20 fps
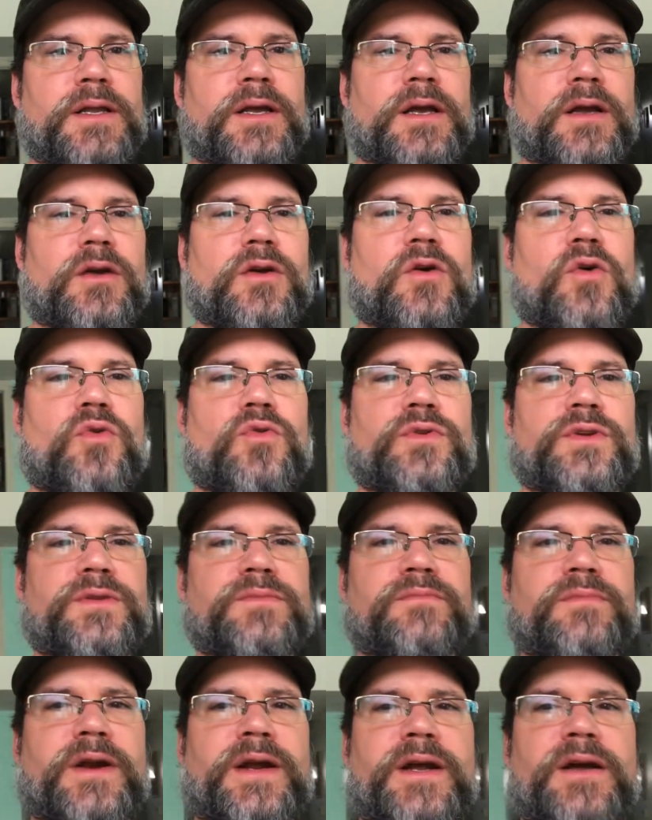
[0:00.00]
Golden
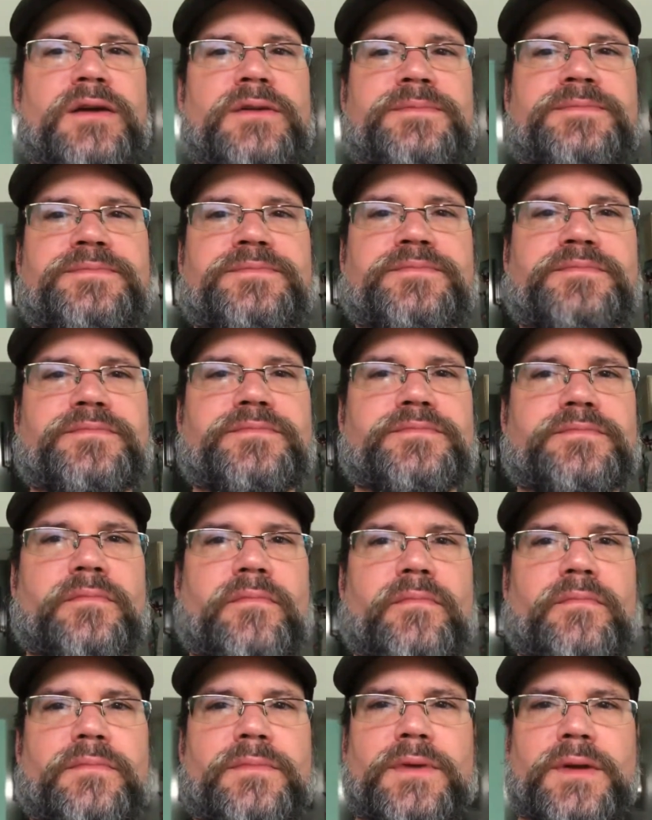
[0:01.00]
brown.
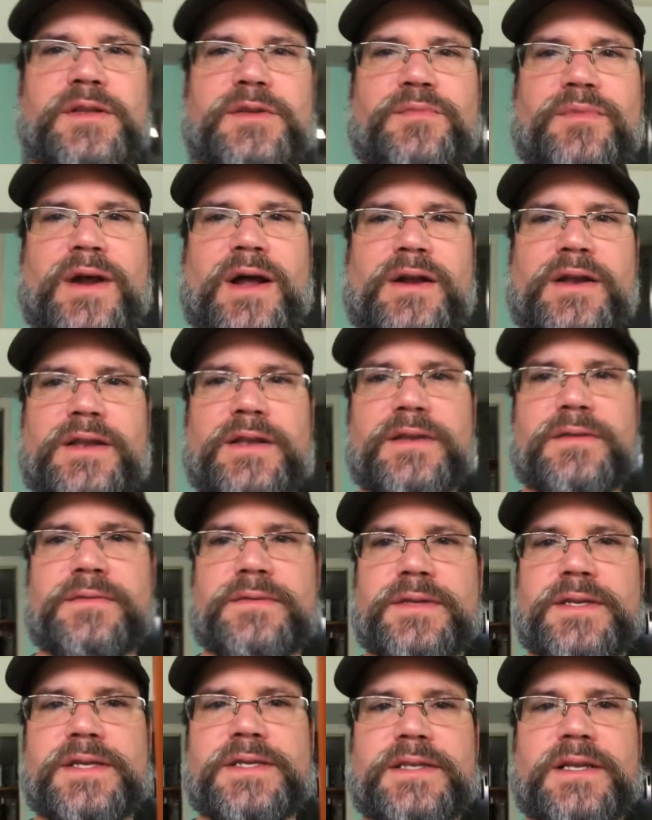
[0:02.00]
It's brown in
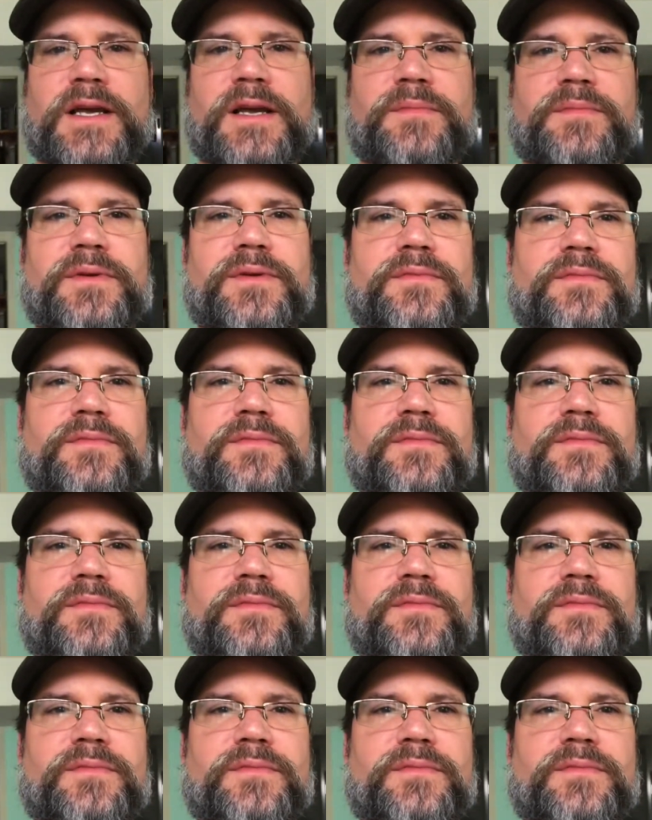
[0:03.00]
this light, but